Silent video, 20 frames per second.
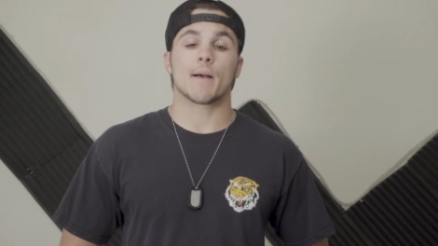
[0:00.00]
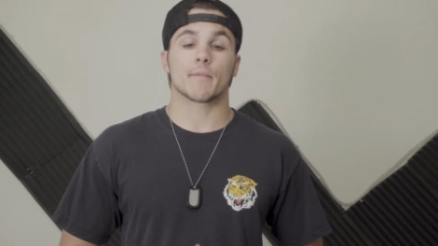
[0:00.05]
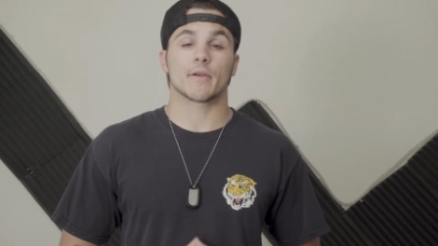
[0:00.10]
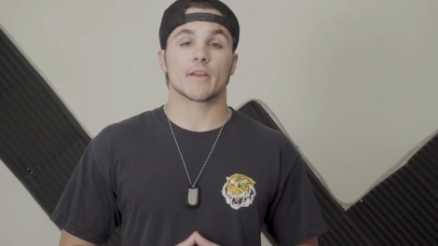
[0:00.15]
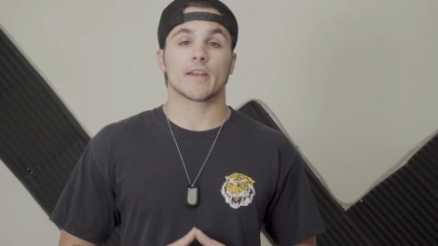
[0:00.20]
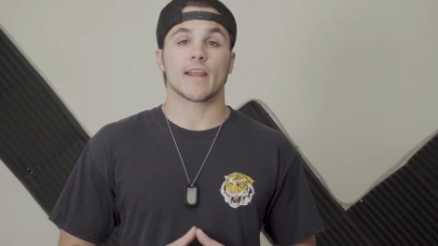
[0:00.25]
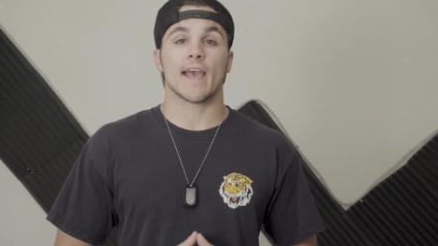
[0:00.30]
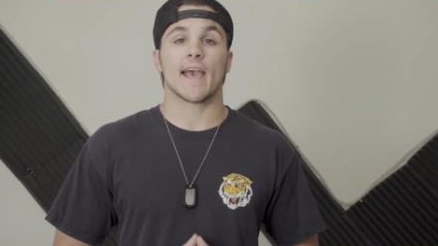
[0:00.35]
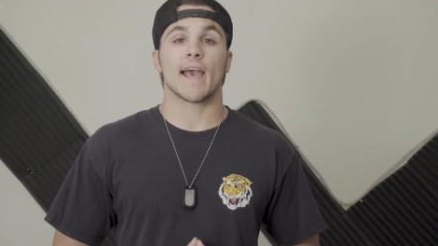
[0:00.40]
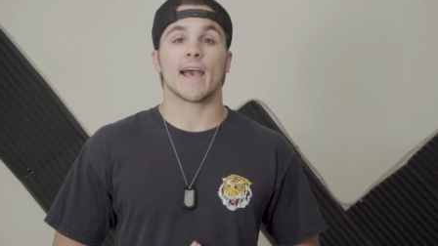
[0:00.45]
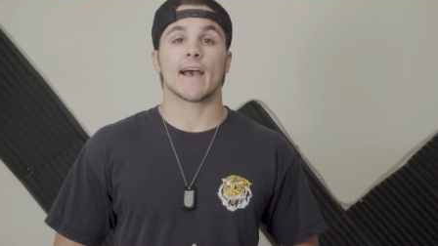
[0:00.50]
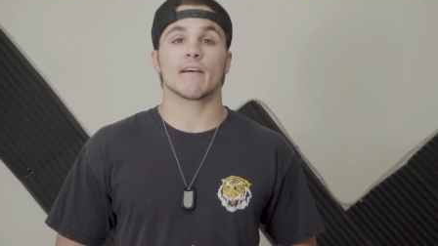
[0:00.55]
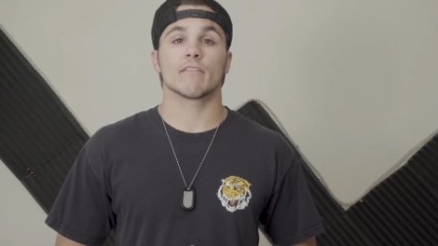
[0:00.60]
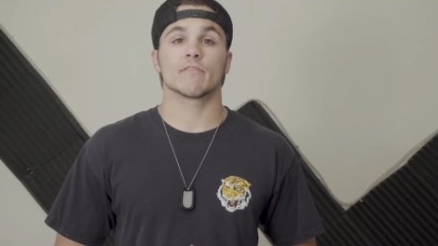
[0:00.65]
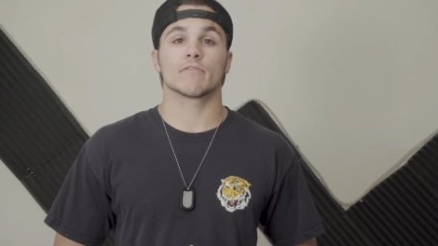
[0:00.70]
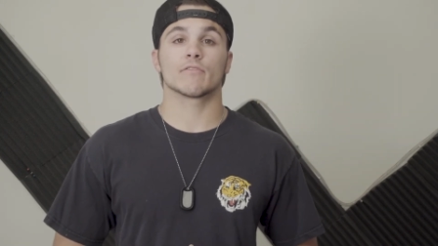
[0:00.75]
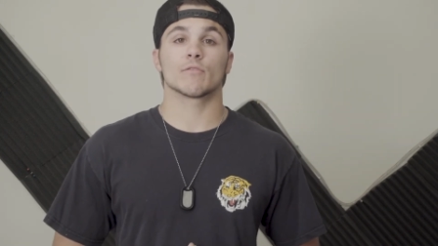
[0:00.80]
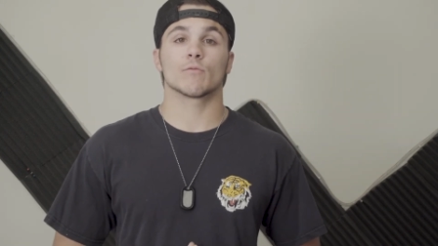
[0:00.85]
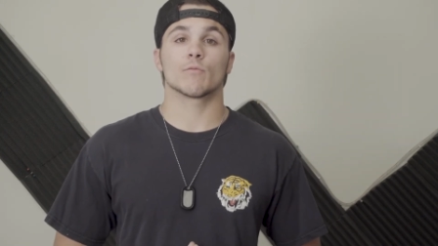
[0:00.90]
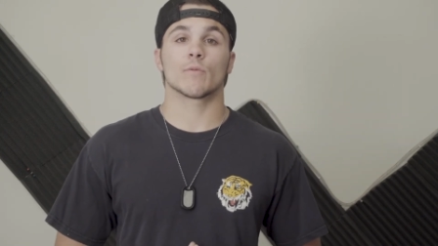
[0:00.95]
I'm going to
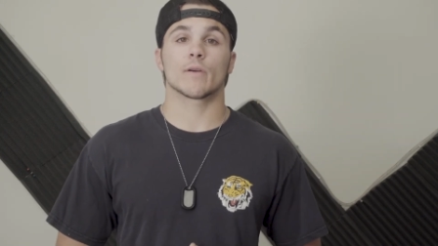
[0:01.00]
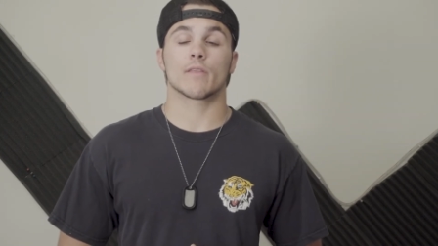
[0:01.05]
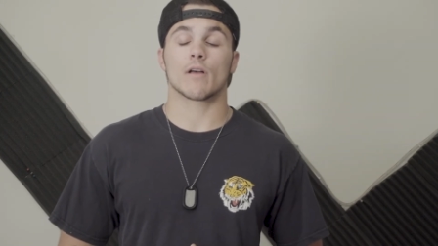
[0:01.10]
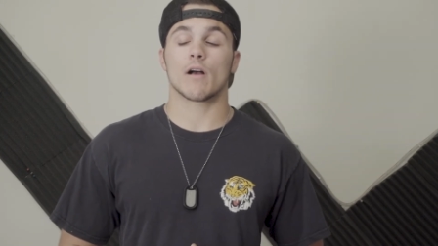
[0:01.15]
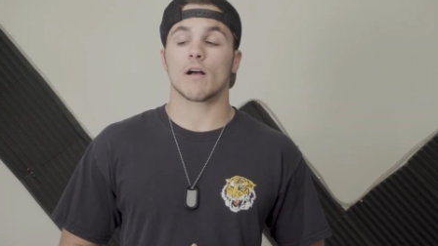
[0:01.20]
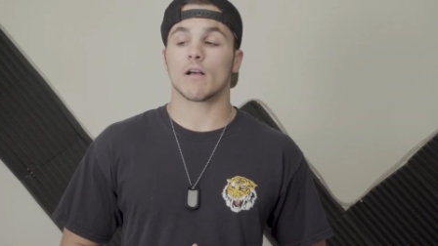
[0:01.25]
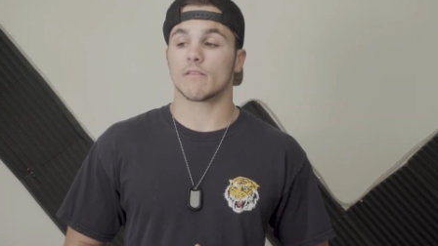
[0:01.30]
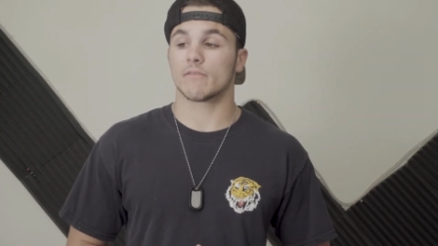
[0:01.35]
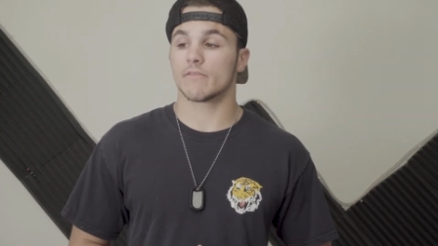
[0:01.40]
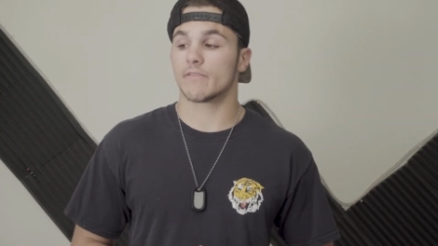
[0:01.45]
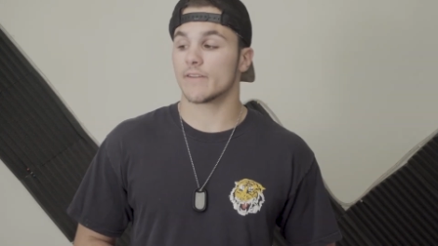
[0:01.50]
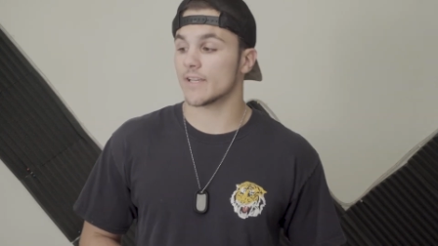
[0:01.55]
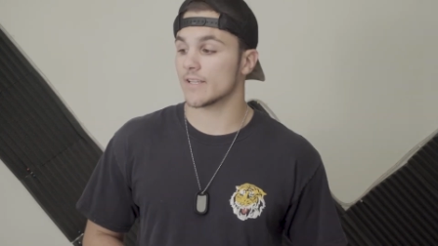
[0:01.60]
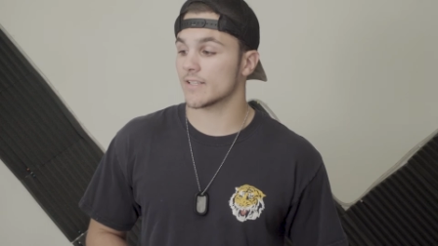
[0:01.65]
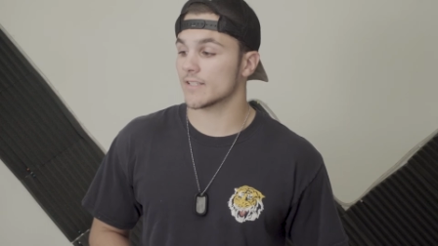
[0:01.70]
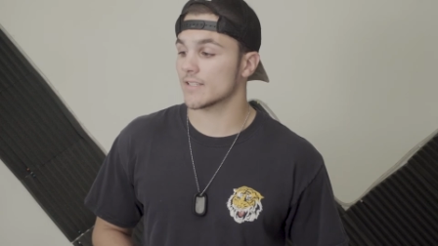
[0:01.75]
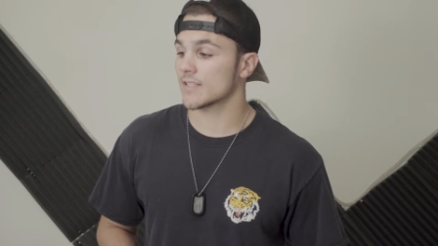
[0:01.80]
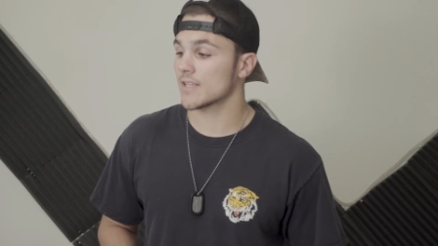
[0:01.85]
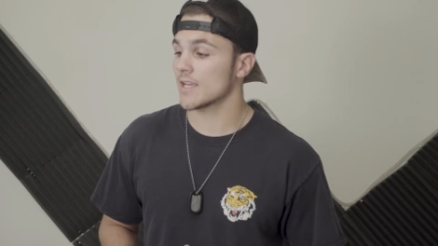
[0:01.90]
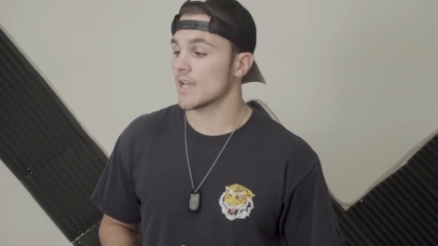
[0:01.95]
have with all of
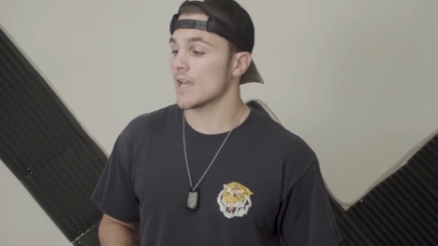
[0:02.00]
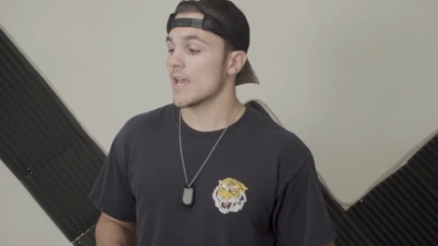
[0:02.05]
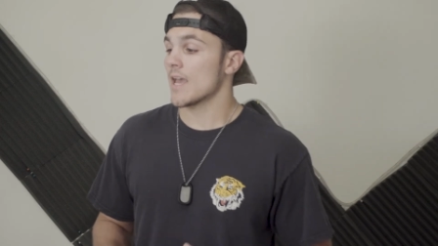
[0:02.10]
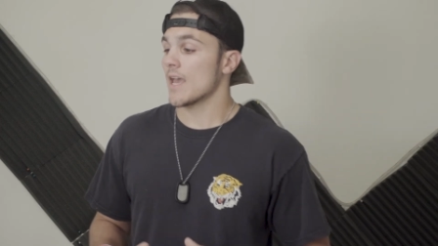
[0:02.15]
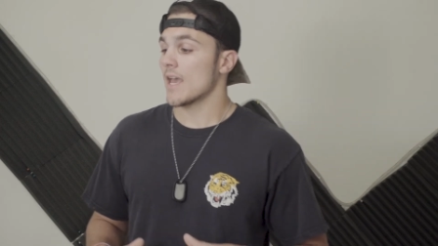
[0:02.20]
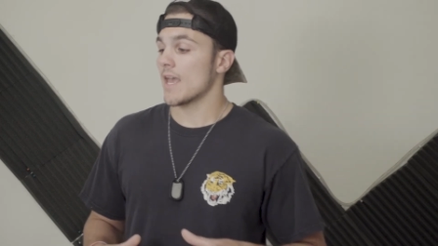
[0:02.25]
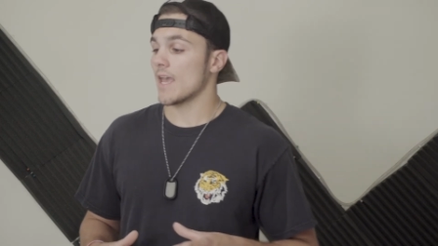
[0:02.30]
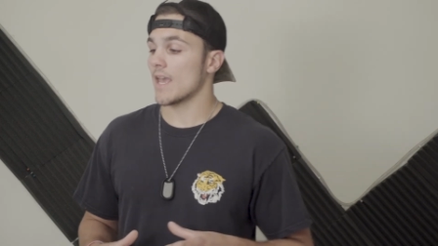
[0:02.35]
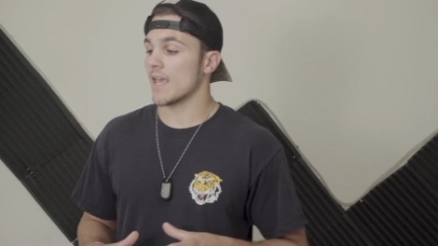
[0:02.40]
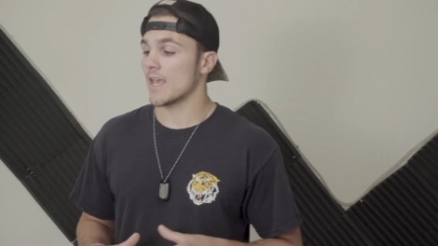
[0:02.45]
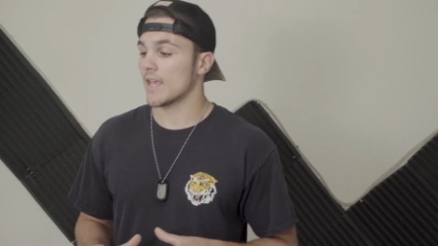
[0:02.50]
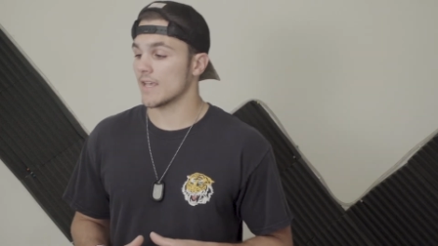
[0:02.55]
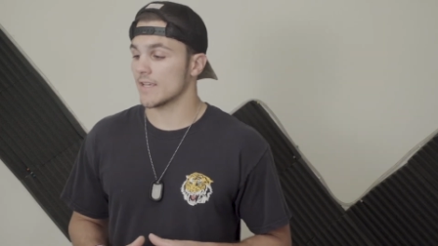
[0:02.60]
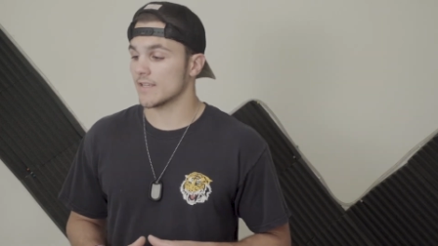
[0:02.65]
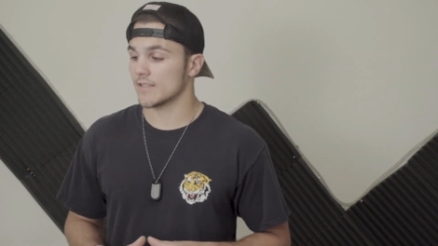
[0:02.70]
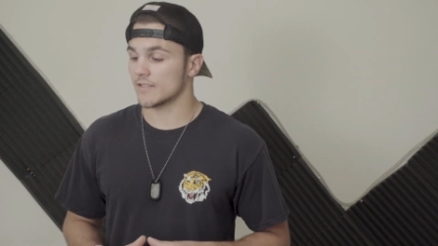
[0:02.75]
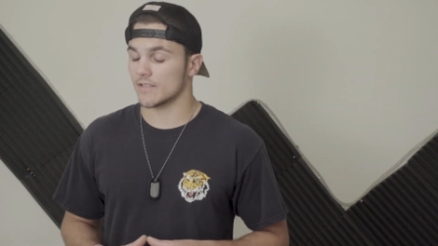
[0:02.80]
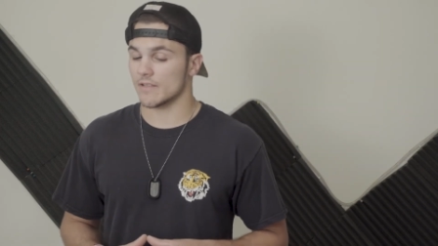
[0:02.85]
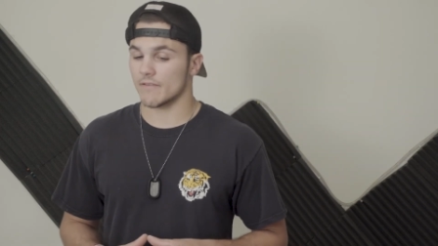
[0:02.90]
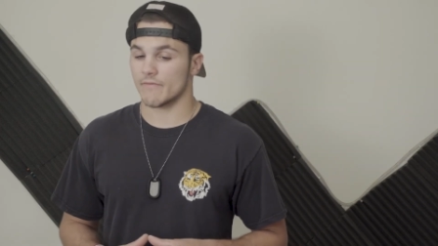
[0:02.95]
this
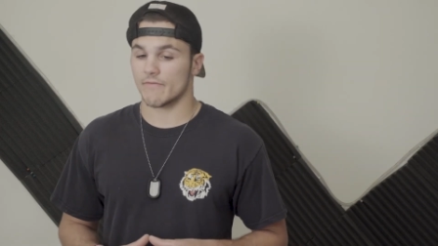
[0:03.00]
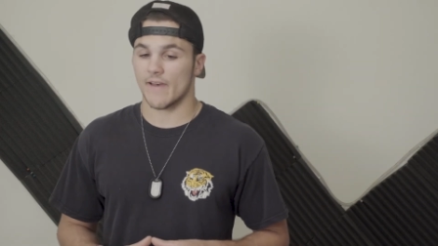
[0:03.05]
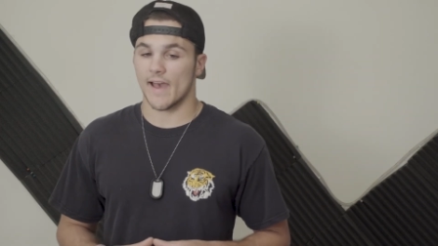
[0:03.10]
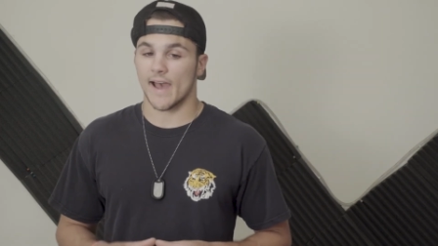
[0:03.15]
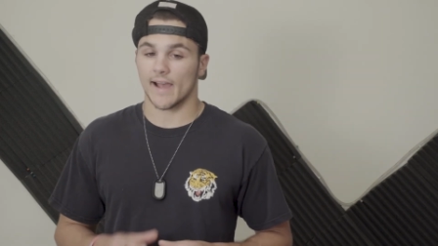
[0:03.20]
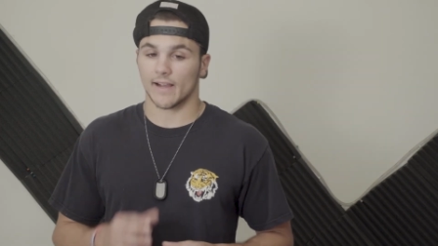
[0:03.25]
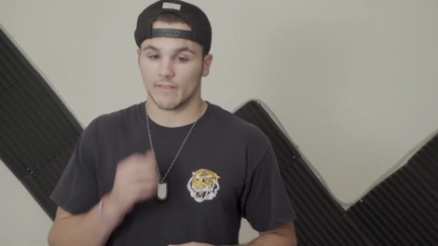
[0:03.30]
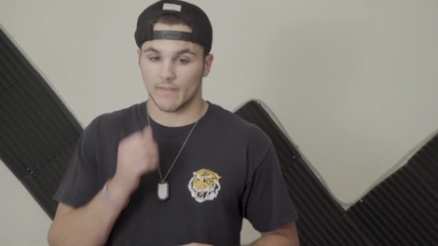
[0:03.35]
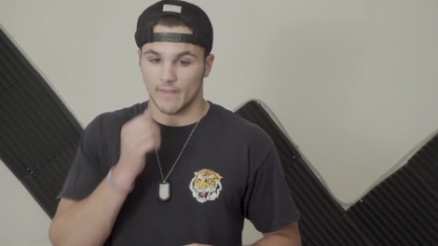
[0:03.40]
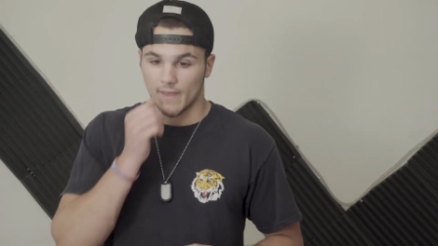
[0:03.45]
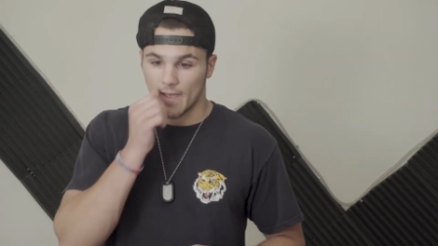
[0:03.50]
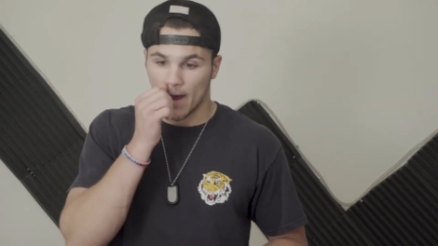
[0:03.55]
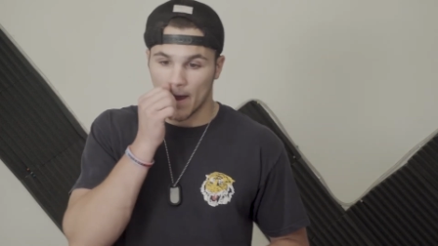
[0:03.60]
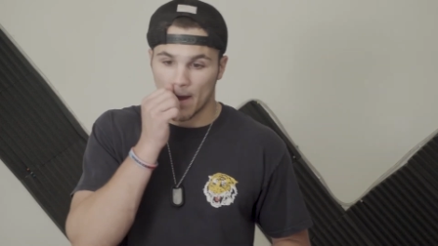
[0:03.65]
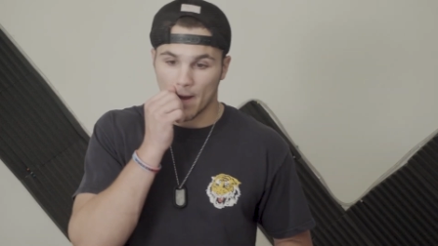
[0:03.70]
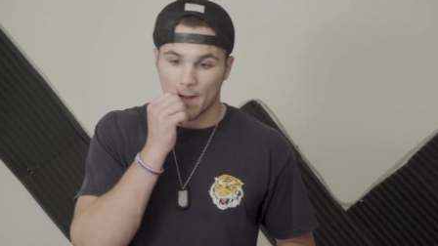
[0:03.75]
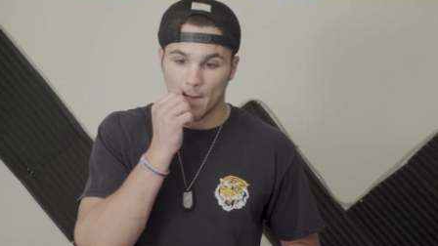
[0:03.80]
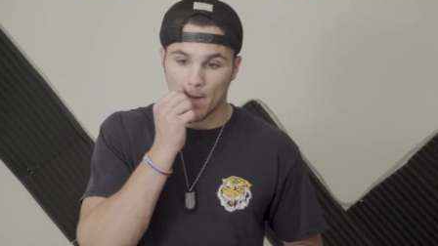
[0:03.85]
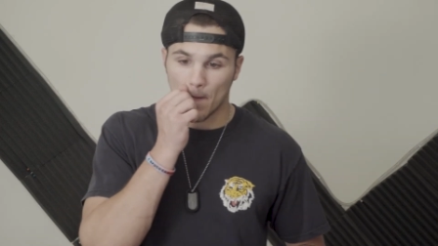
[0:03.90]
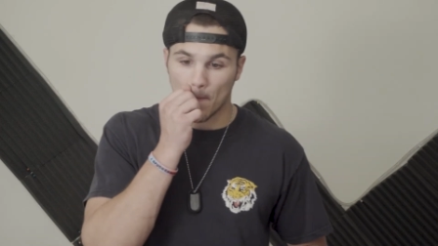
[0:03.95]
is the fact
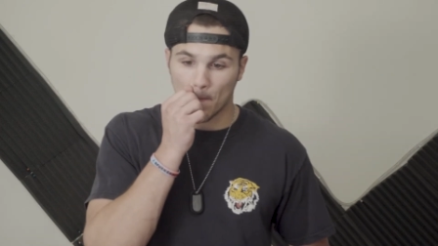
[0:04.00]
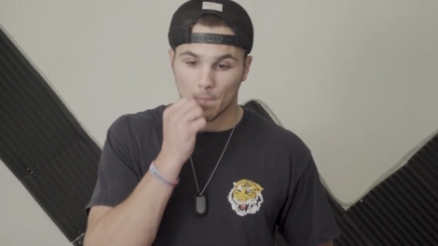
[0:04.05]
that